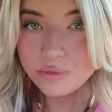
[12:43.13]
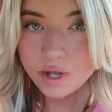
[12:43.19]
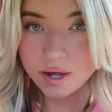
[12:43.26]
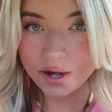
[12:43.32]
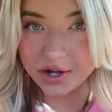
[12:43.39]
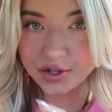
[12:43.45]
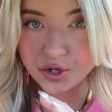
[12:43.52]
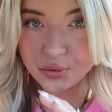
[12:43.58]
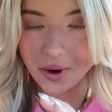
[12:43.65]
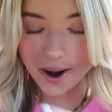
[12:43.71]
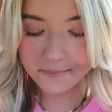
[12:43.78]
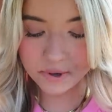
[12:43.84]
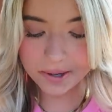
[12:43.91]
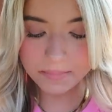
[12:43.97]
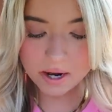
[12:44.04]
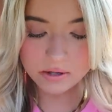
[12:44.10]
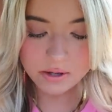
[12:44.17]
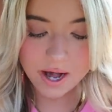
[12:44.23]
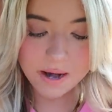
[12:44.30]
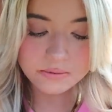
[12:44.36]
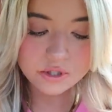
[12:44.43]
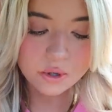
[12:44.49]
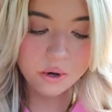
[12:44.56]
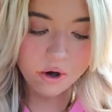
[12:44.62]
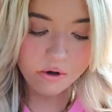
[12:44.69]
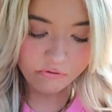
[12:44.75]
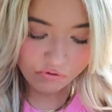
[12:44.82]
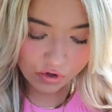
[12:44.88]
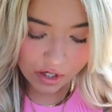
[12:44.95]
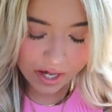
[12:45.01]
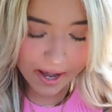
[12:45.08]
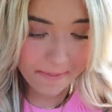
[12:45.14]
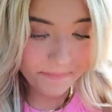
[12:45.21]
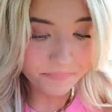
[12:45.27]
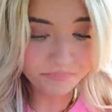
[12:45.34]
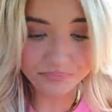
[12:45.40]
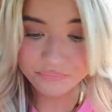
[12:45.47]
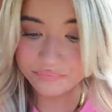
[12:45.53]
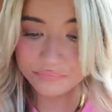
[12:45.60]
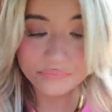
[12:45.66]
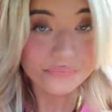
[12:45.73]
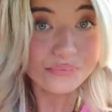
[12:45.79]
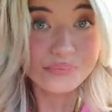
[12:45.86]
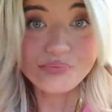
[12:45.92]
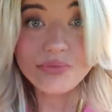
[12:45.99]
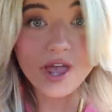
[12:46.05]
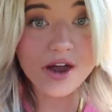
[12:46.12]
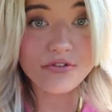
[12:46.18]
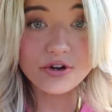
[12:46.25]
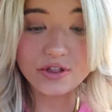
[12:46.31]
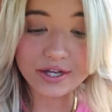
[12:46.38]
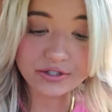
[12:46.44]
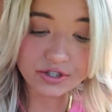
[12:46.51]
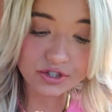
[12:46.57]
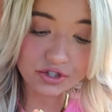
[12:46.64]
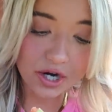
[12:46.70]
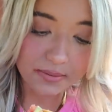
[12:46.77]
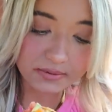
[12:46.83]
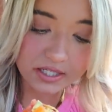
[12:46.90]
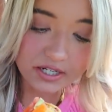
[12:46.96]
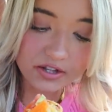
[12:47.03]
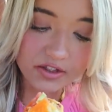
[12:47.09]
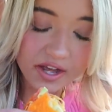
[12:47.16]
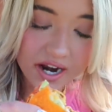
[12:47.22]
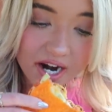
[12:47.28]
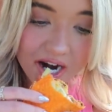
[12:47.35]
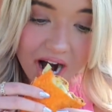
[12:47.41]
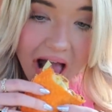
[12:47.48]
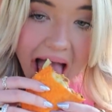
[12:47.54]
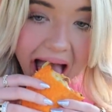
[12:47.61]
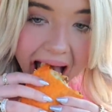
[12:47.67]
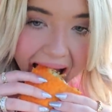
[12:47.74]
I got the wrapper in my lap, so hopefully everything just drops into there.